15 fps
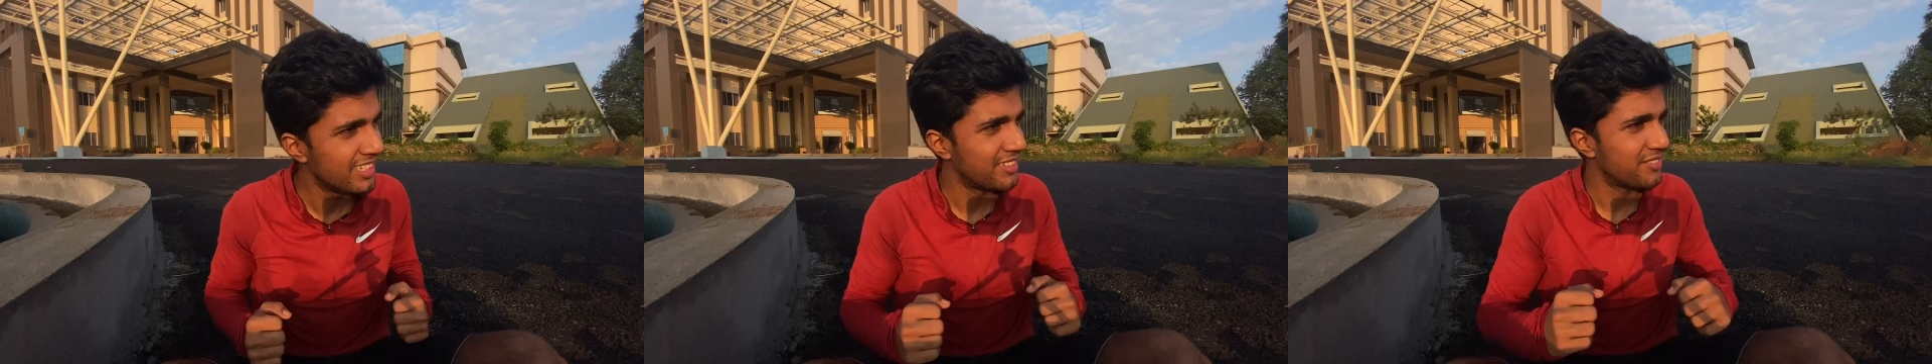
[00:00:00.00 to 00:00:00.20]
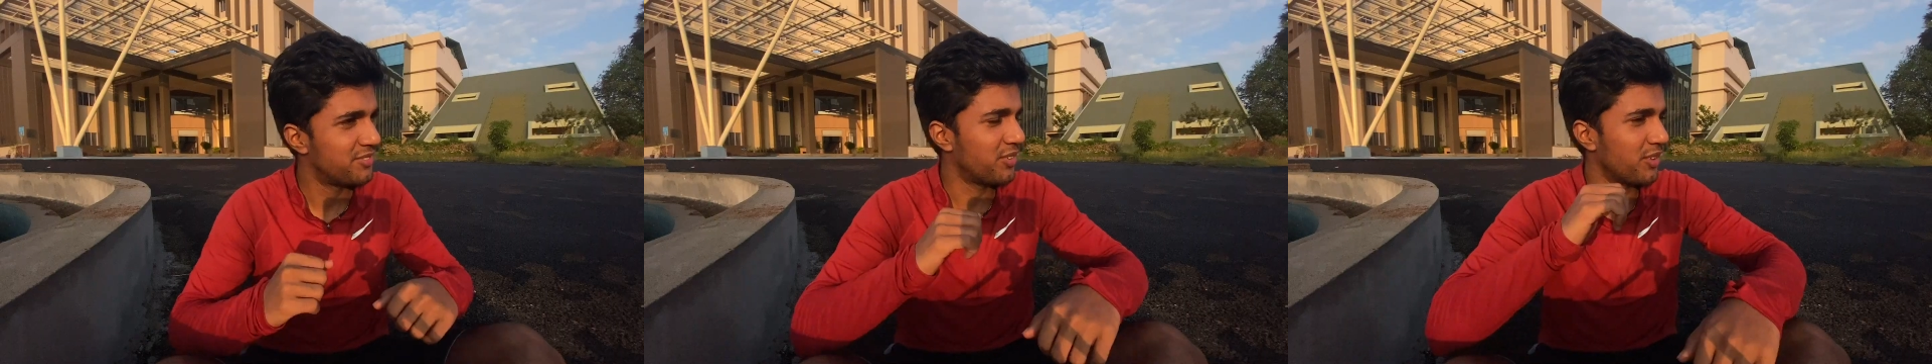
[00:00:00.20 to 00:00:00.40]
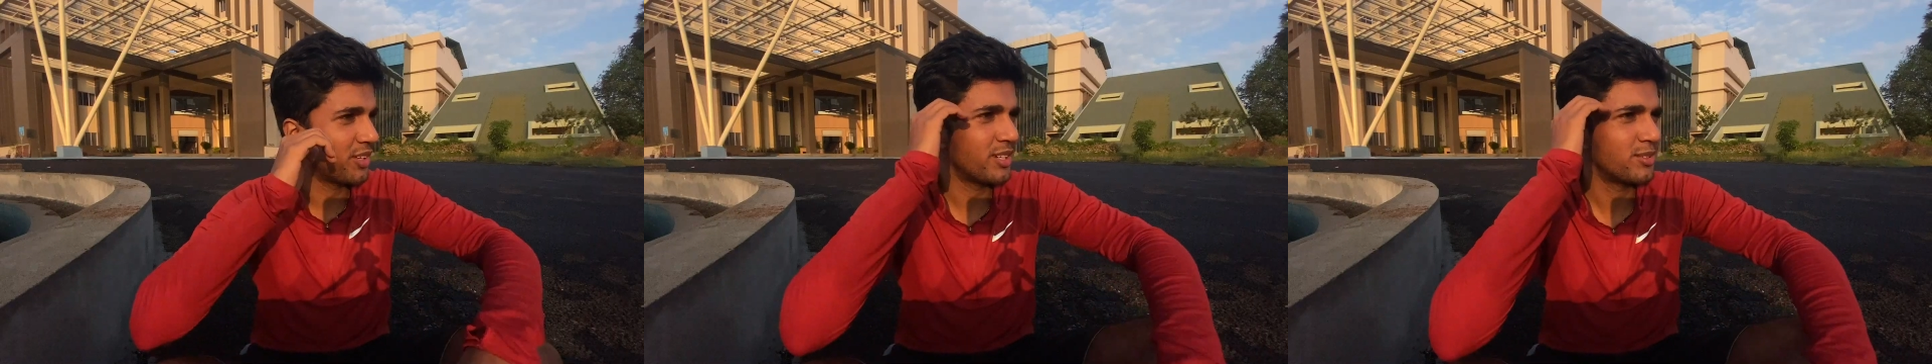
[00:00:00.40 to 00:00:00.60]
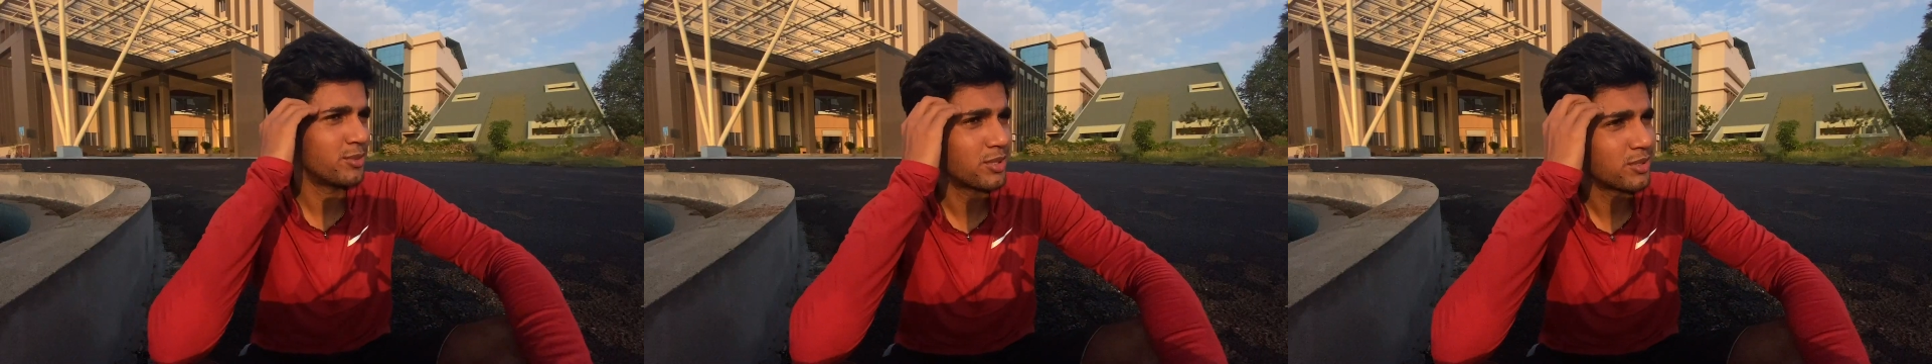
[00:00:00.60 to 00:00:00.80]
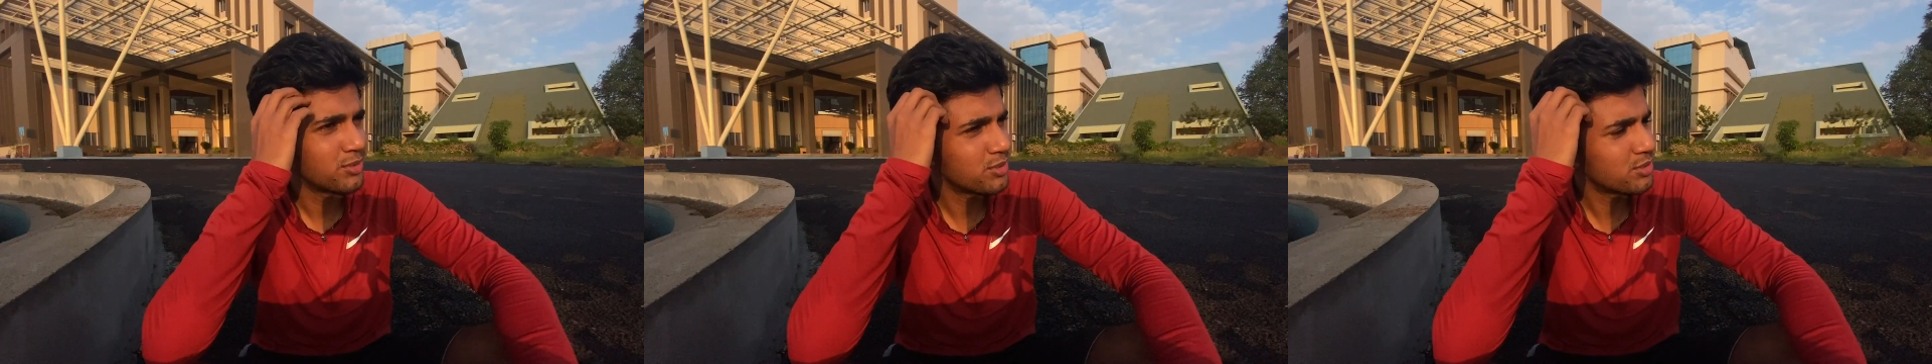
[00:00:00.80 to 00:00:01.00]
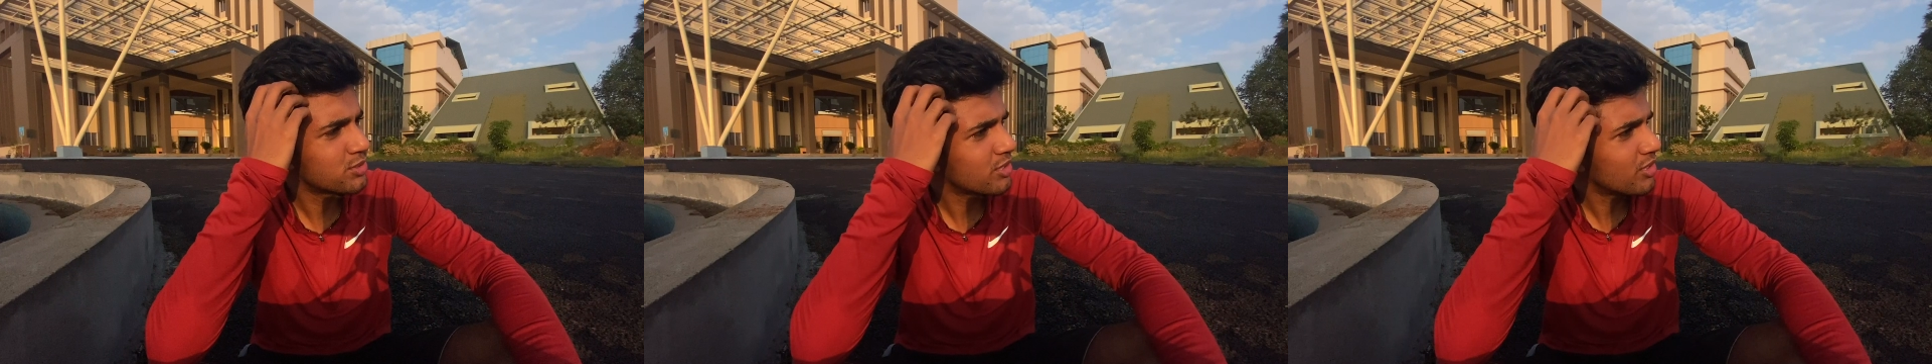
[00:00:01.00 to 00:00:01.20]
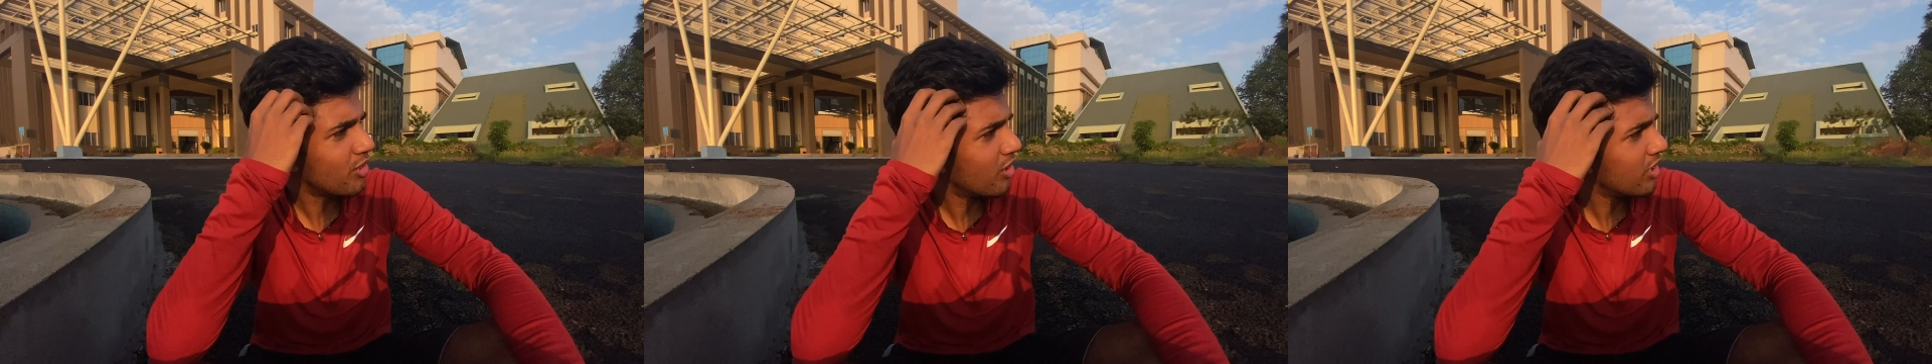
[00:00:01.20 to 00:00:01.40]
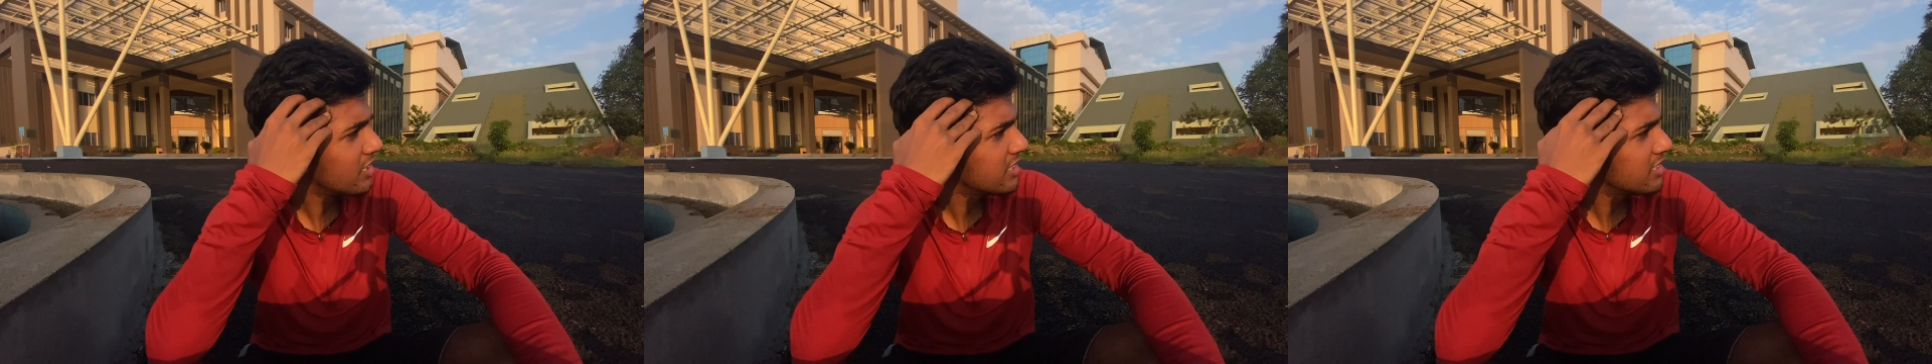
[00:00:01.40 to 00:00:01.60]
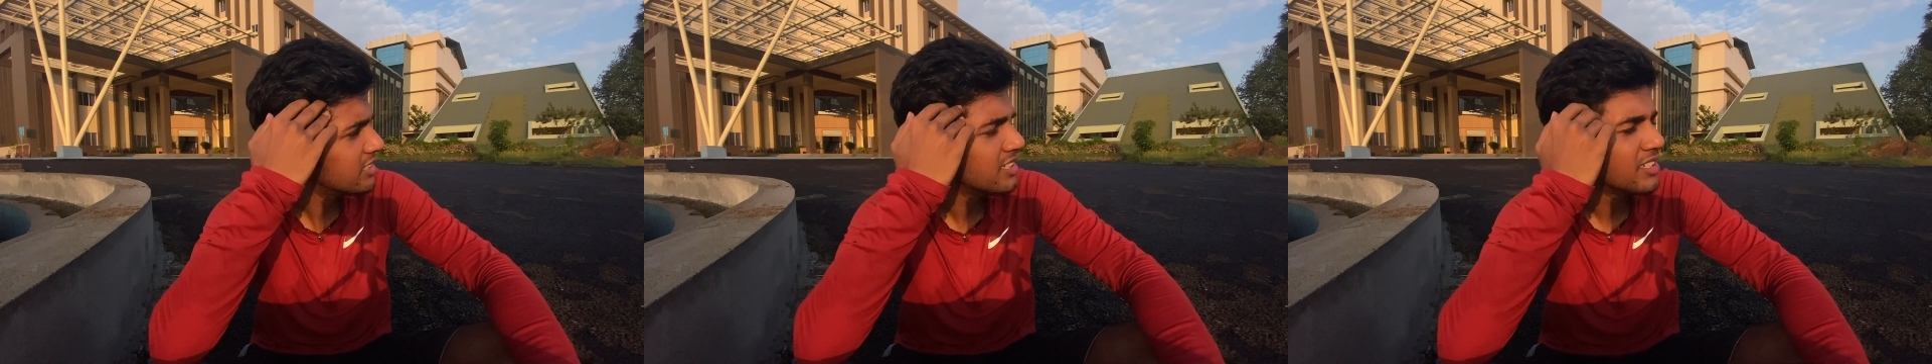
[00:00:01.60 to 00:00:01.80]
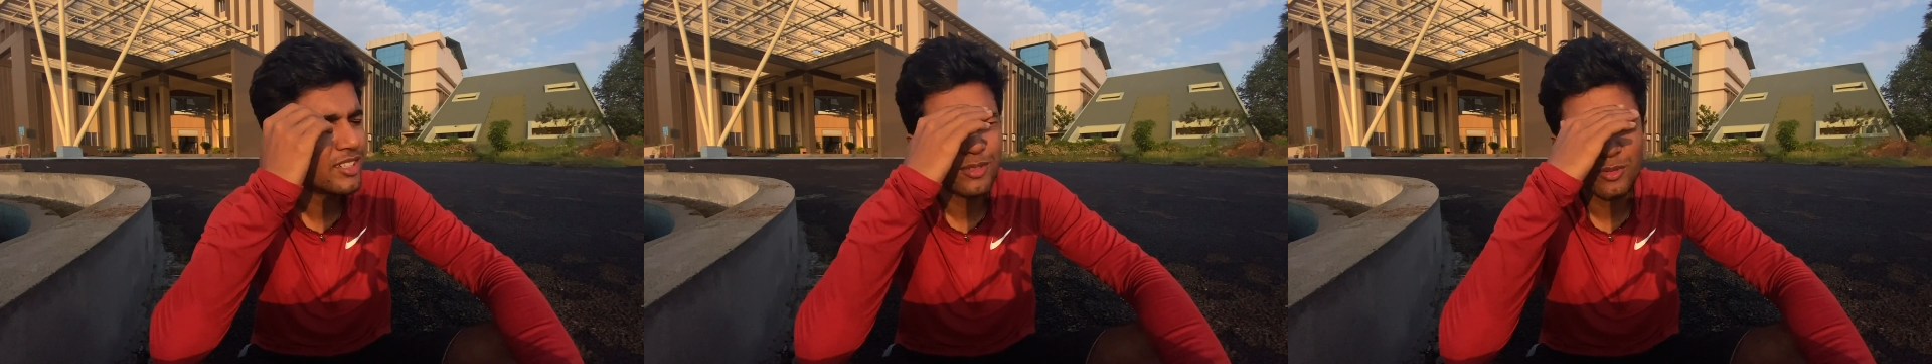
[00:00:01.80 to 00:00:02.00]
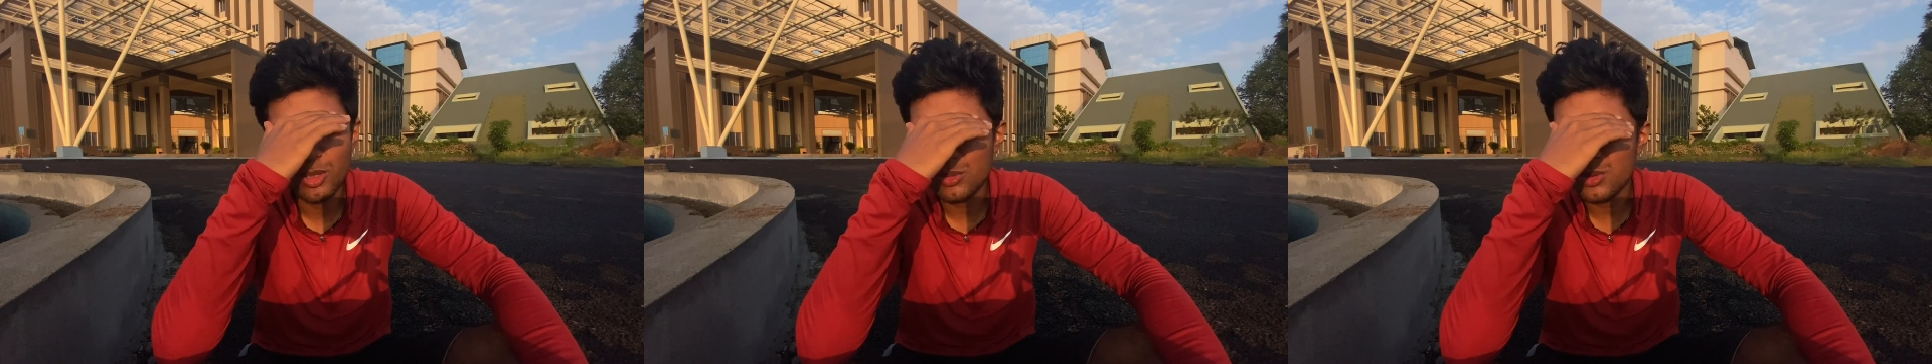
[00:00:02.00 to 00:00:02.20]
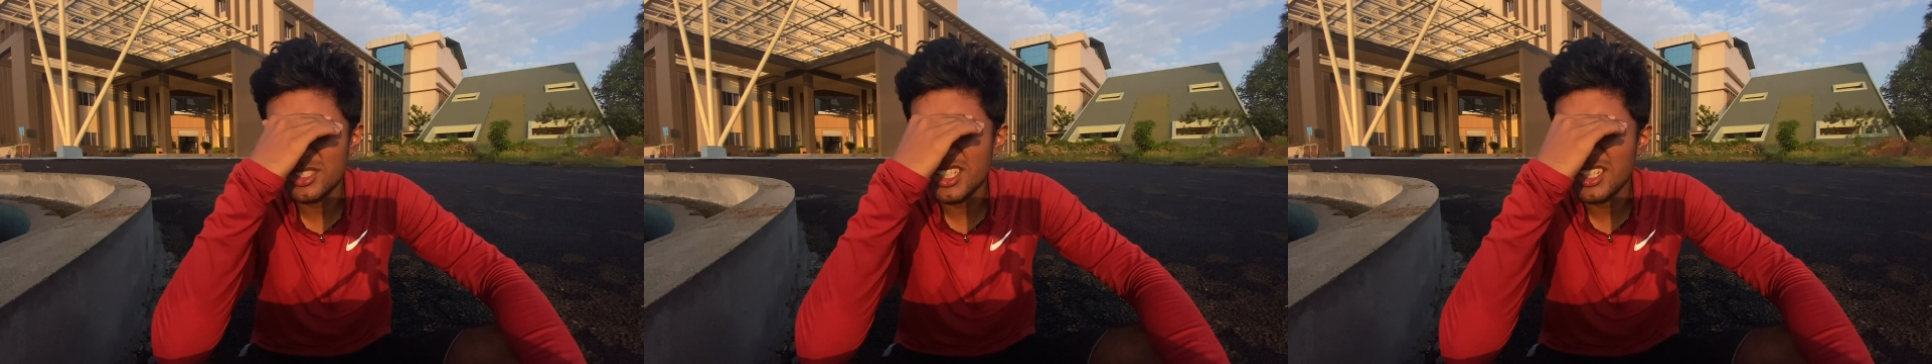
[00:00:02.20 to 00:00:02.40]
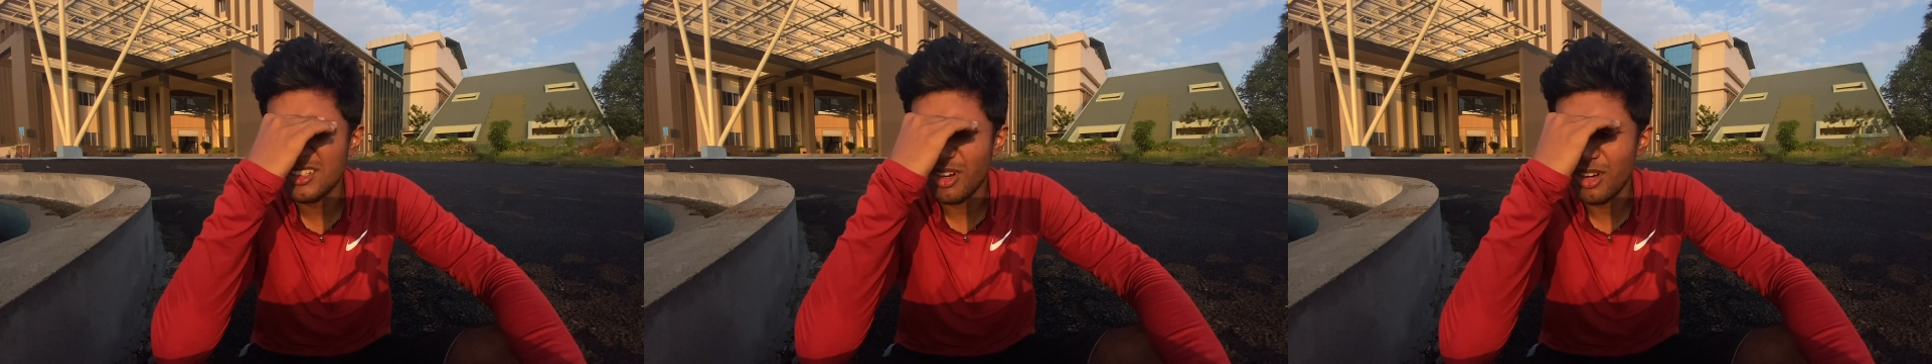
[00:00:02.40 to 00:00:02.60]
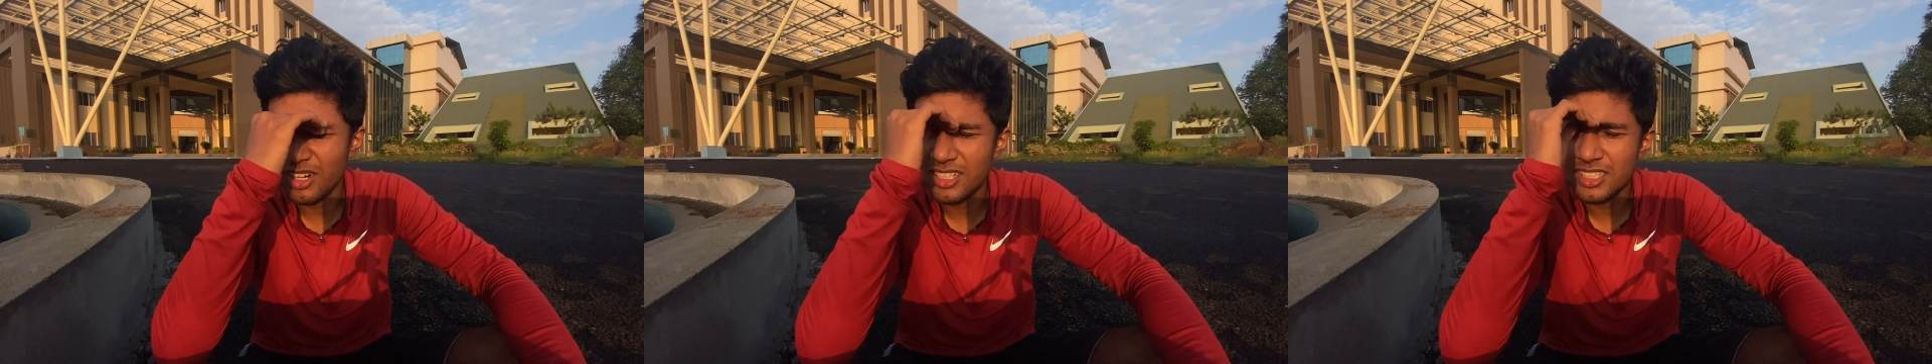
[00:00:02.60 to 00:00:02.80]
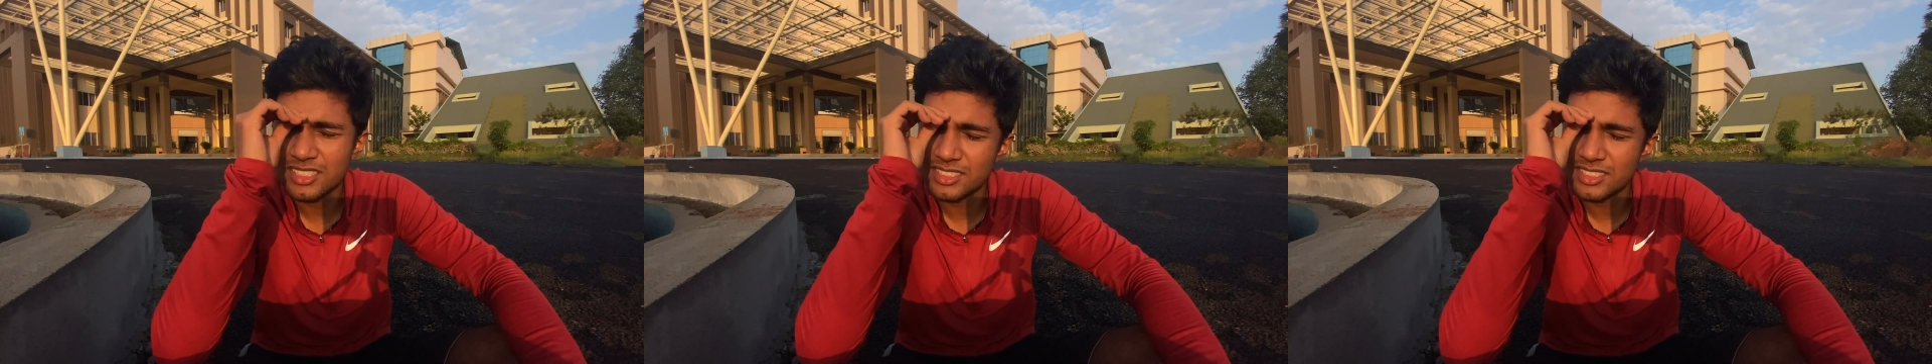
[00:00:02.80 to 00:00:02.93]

Forgot what it was called. What was it called?